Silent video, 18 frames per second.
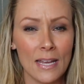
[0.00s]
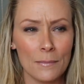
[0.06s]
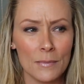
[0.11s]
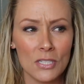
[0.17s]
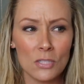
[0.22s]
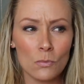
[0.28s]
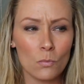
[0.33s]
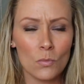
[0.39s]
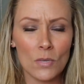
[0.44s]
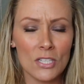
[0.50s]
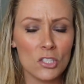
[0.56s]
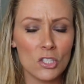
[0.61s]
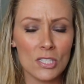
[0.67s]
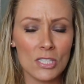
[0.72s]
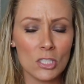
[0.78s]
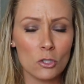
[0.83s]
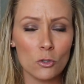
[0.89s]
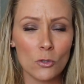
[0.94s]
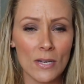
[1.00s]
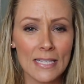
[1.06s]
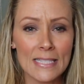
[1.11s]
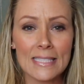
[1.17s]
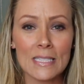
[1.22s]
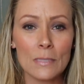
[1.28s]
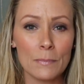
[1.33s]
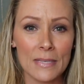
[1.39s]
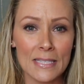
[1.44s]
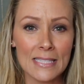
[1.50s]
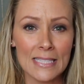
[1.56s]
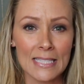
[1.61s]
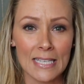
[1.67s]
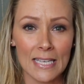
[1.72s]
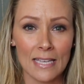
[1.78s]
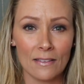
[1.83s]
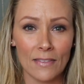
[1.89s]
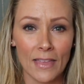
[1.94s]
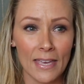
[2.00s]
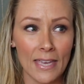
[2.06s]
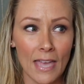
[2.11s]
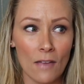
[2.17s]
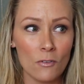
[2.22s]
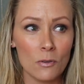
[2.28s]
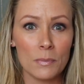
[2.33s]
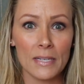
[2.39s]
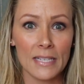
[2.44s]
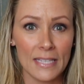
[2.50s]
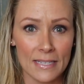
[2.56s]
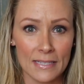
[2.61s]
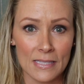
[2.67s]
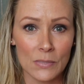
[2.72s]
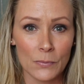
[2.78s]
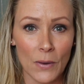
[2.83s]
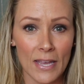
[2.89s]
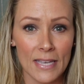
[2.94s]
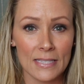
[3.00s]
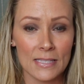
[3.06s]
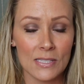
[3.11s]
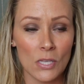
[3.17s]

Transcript: I mean, it's just crazy busy, like everybody is, right?